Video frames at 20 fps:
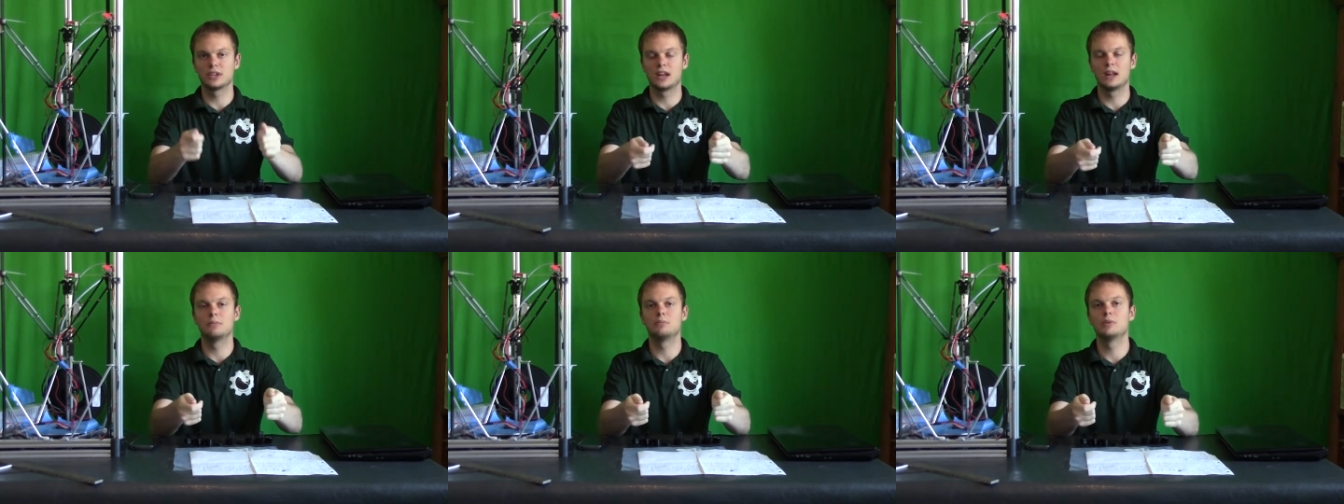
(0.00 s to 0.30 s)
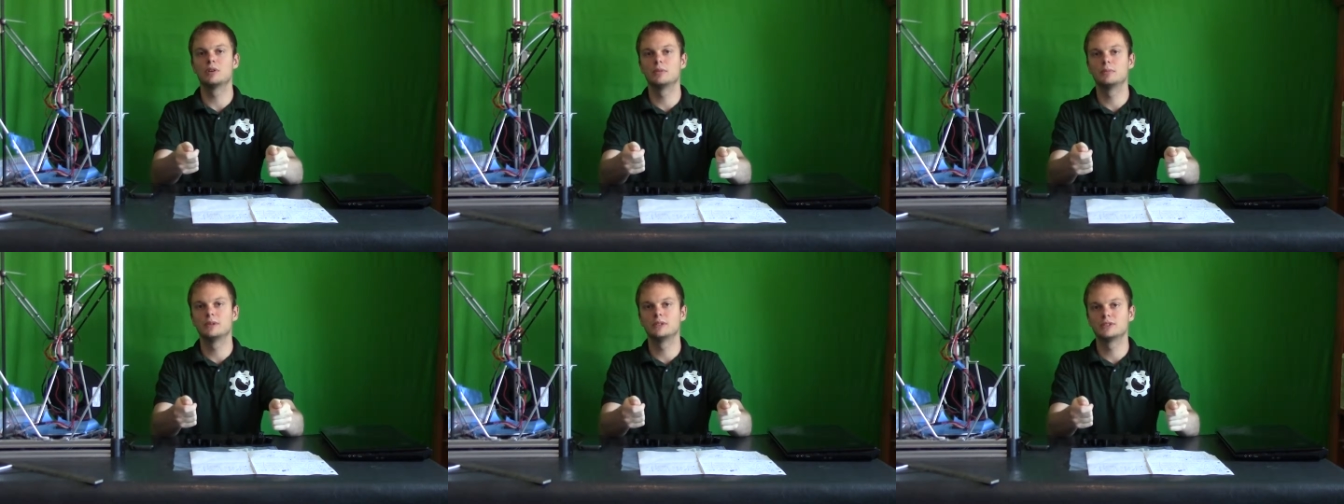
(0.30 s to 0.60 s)
and I
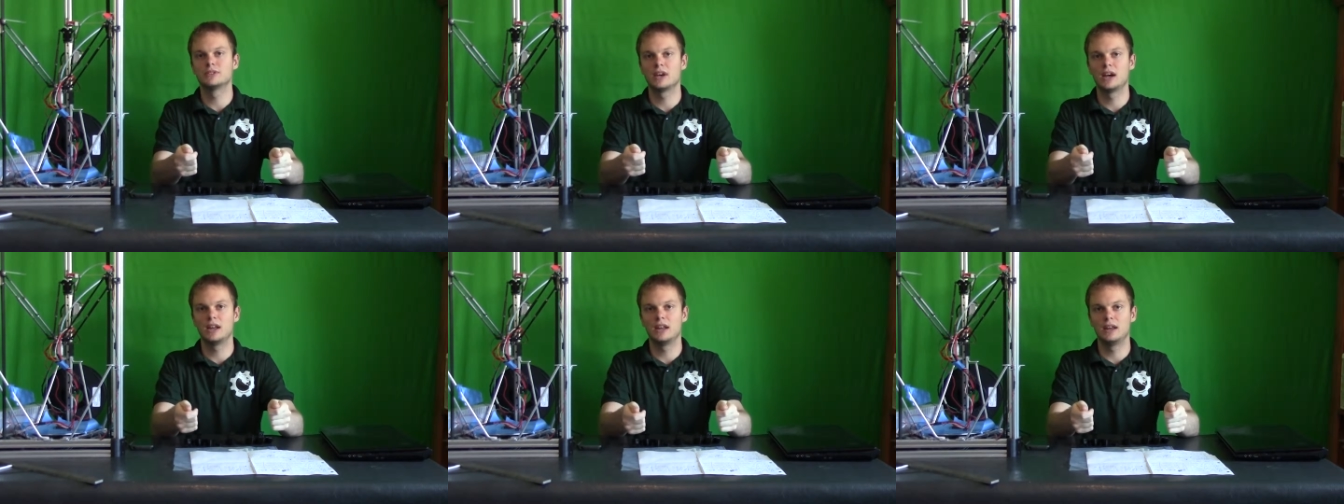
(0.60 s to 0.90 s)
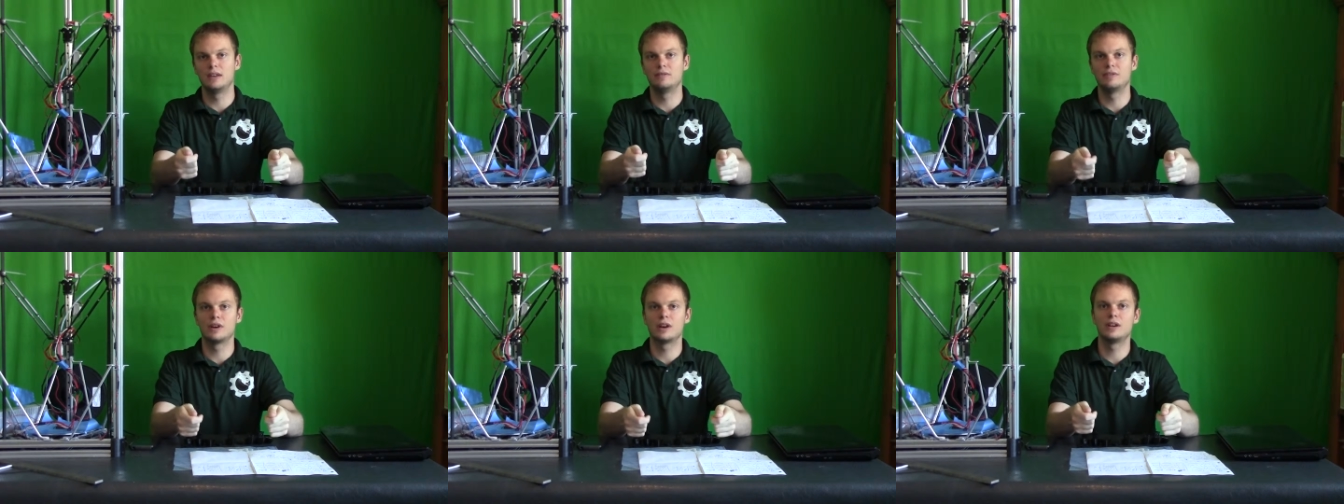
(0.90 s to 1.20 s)
put them inside
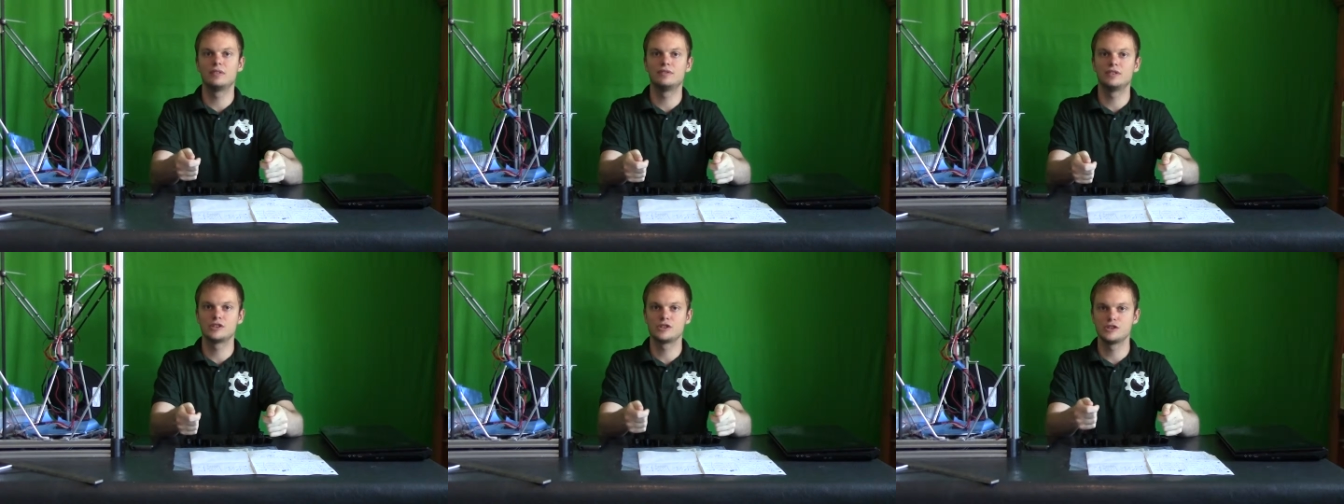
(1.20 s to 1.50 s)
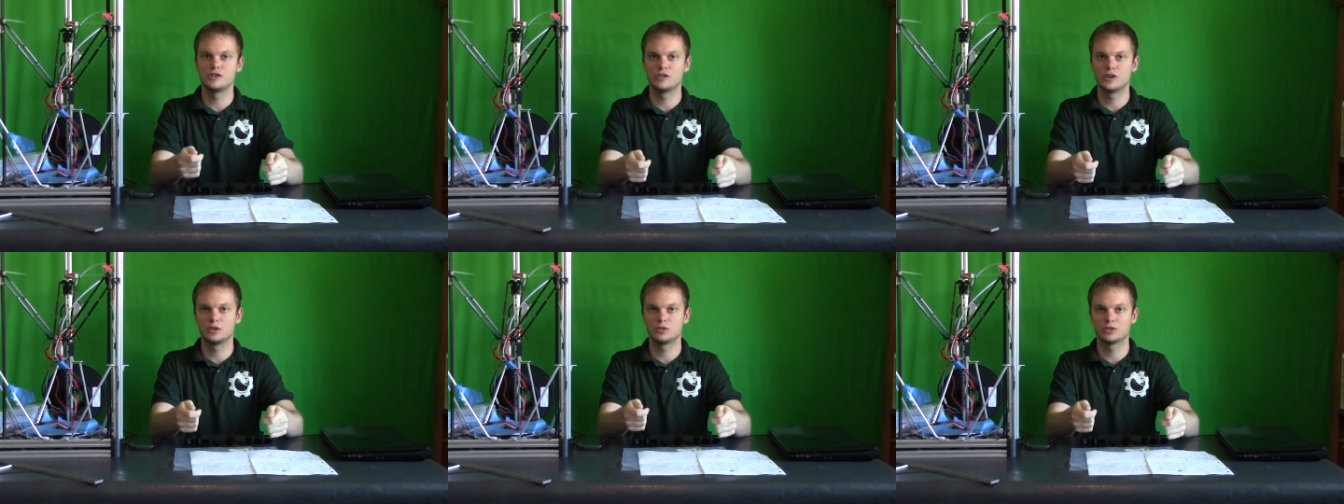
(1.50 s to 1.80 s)
a very
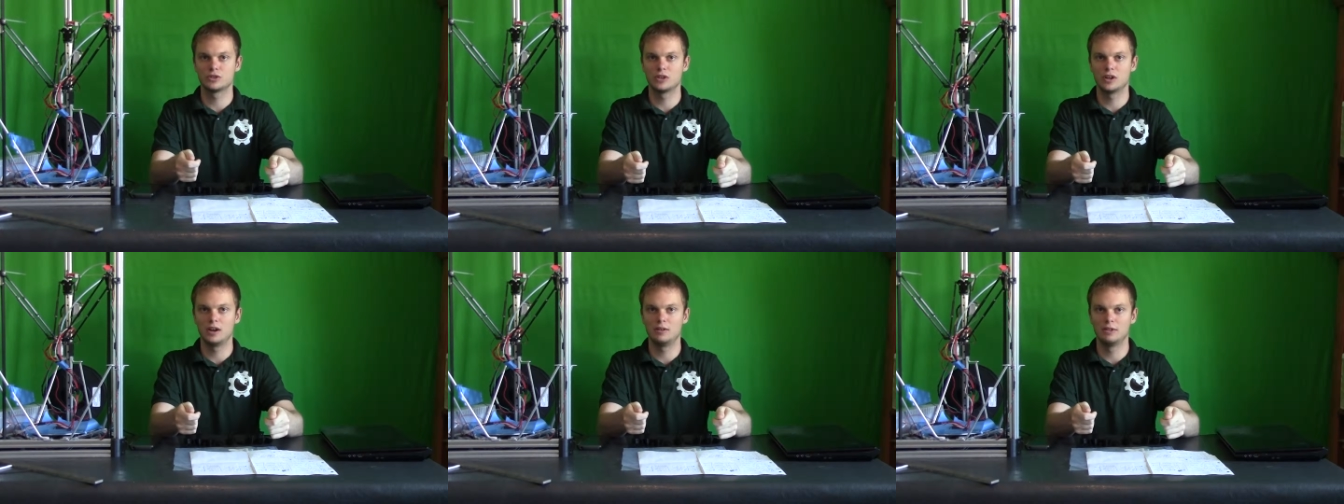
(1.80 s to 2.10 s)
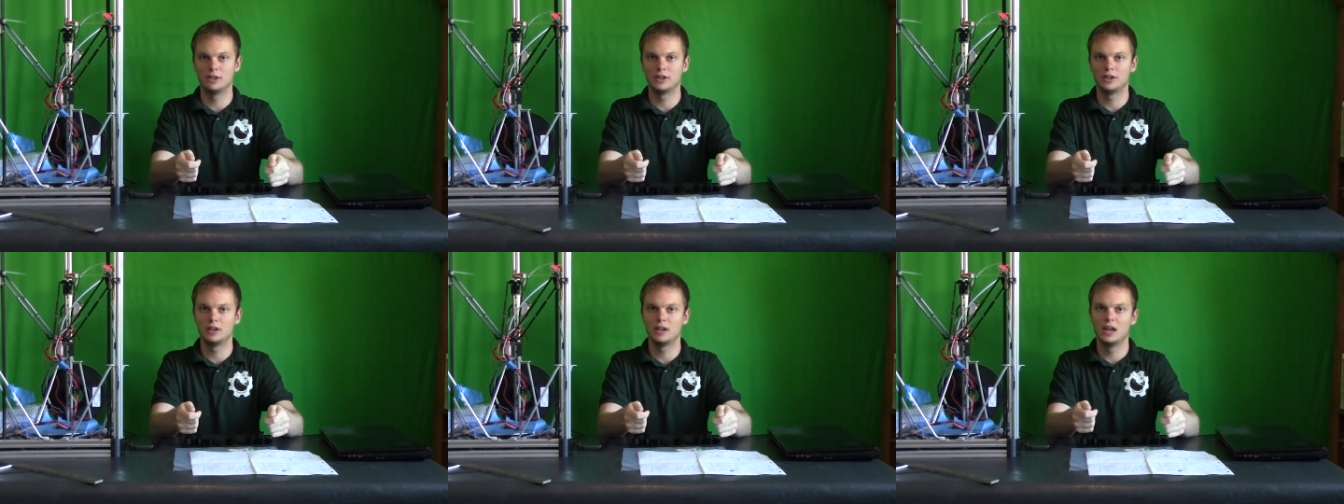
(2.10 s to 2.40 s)
efficient toaster
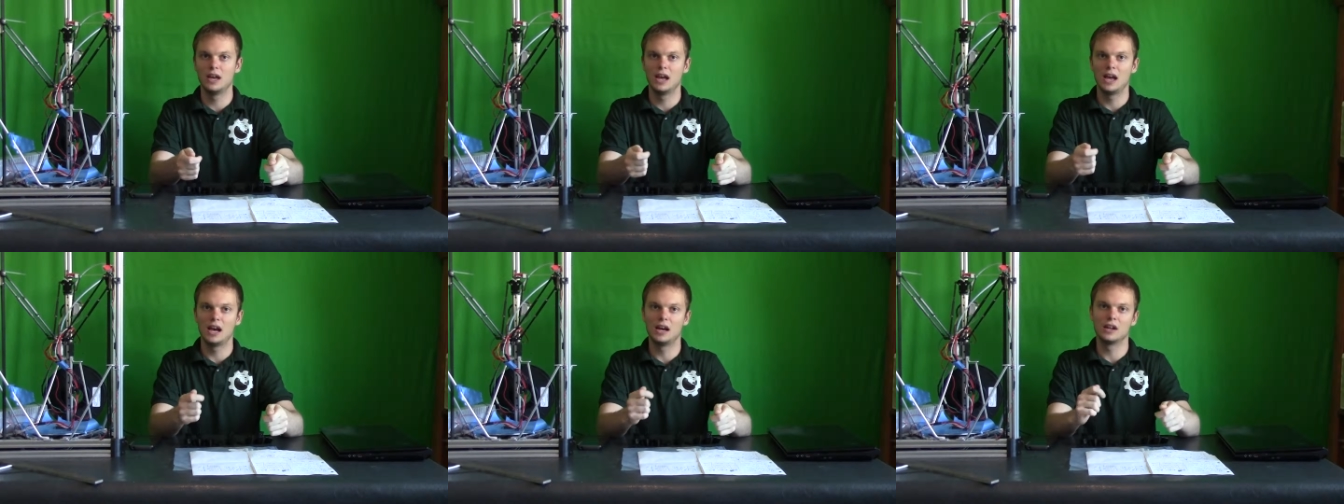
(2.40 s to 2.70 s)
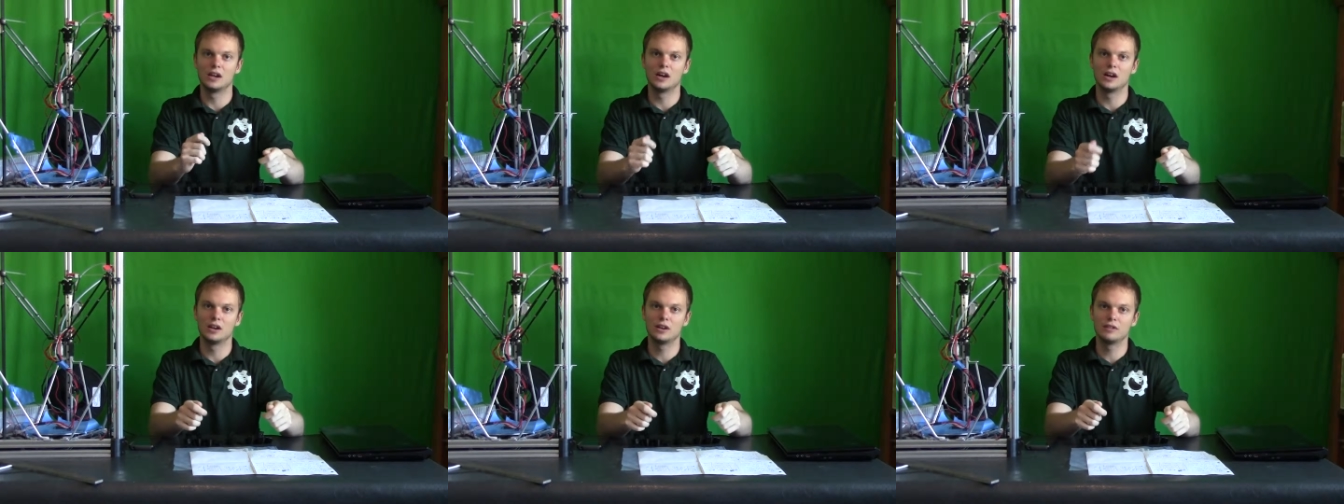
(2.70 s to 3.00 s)
oven
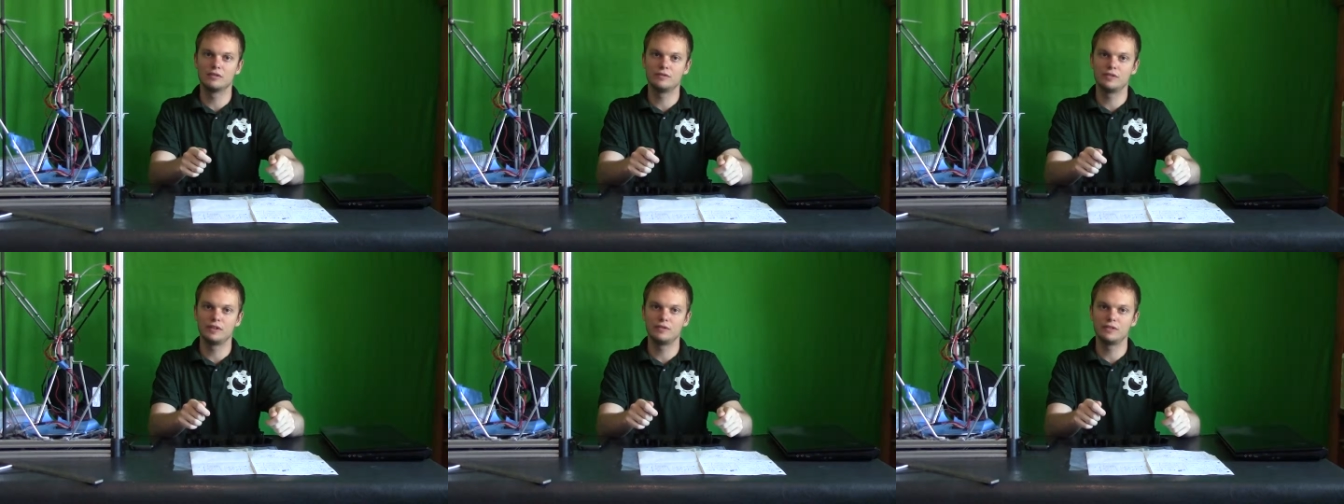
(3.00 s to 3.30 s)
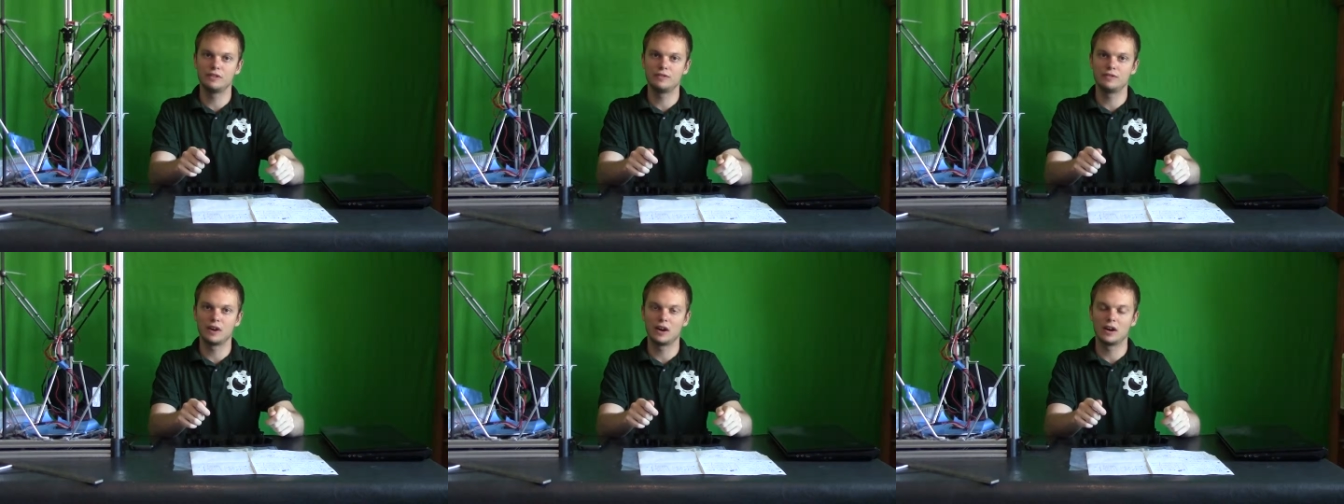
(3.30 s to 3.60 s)
at one hundred
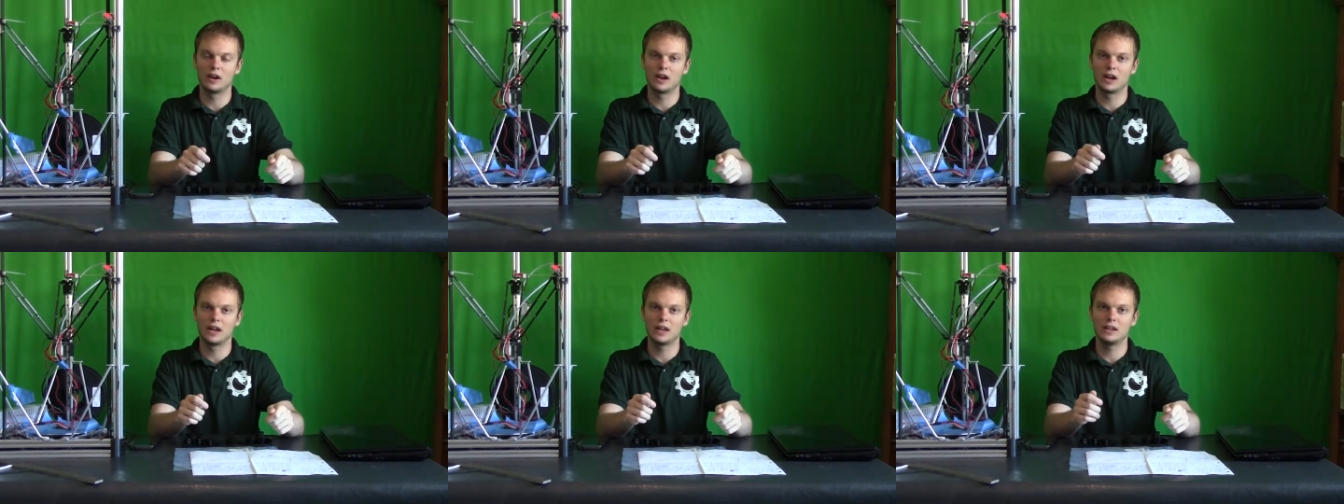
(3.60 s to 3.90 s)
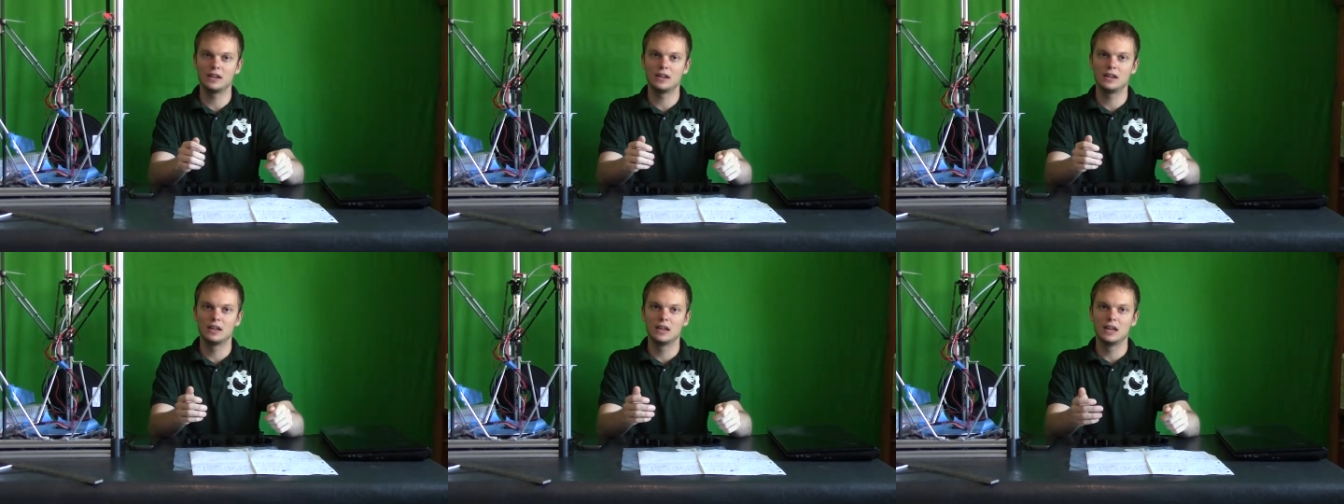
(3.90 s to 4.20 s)
fifty
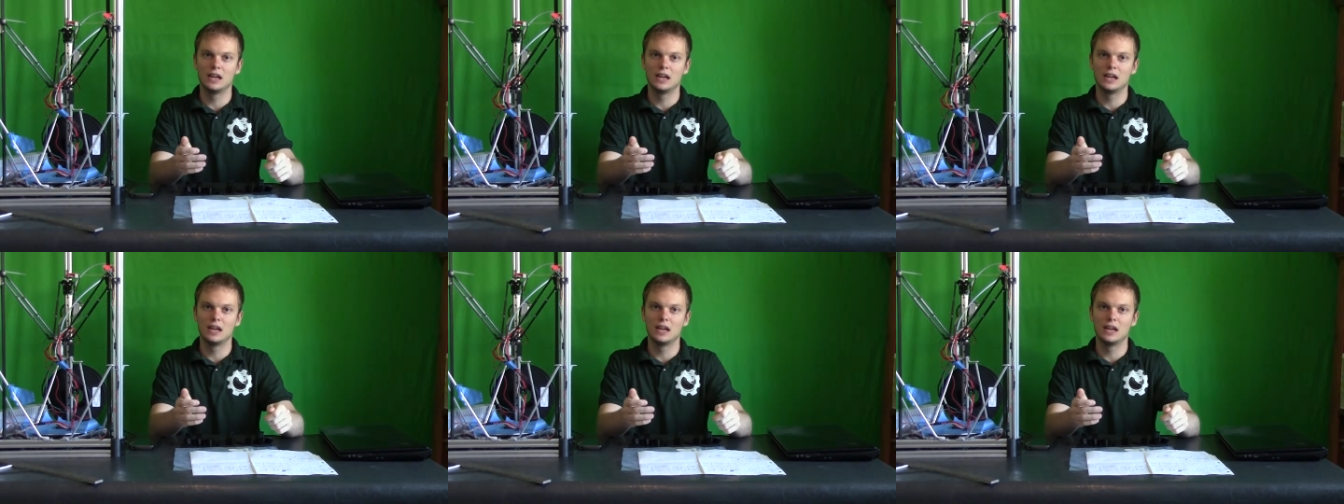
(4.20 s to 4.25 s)
Fahrenheit,